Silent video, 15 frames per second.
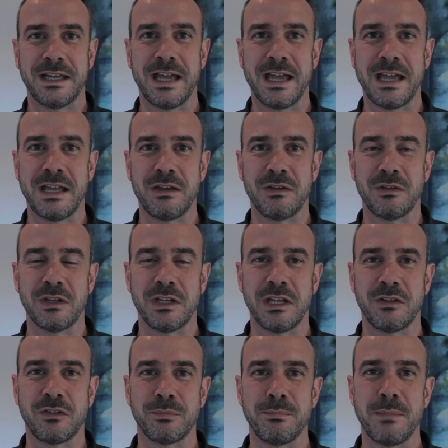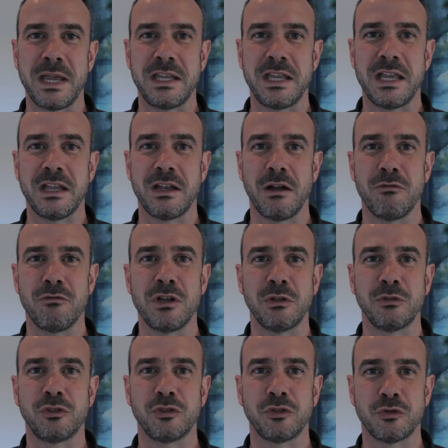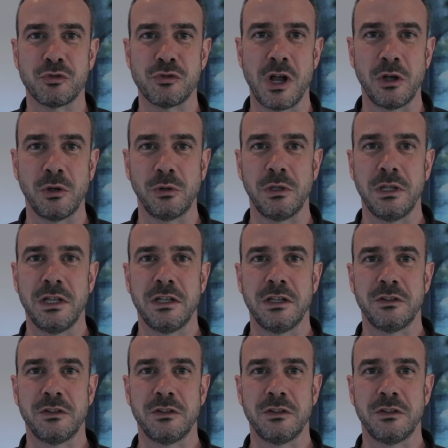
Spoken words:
And it's making it a real struggle